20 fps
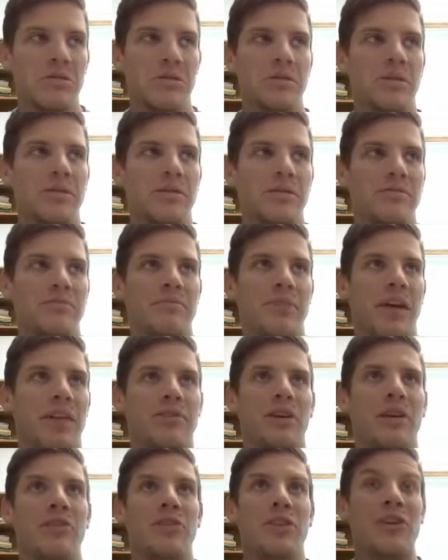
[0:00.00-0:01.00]
or
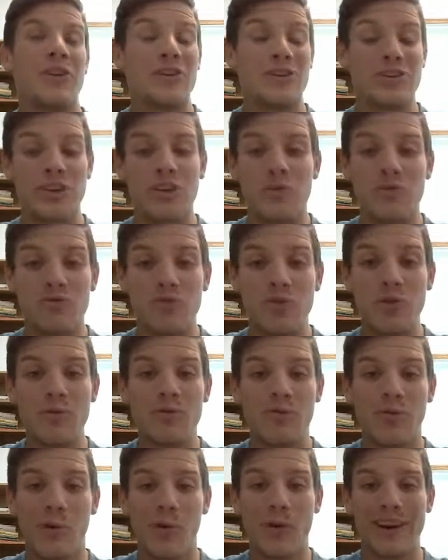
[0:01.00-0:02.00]
that there's a
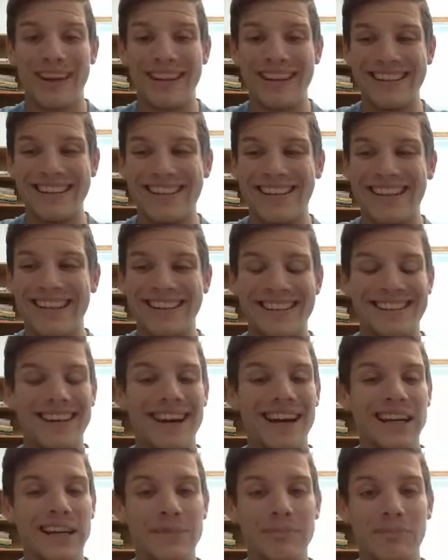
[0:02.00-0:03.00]
room for it in today's
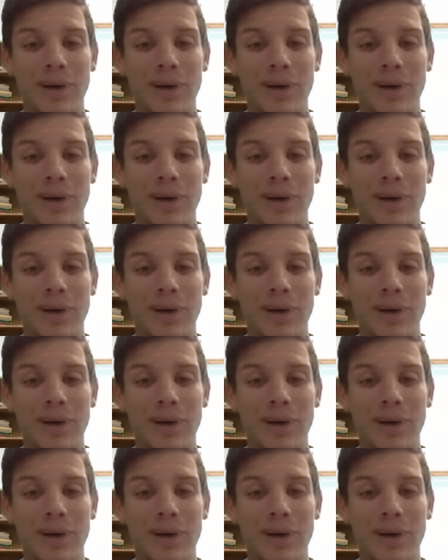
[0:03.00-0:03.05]
society,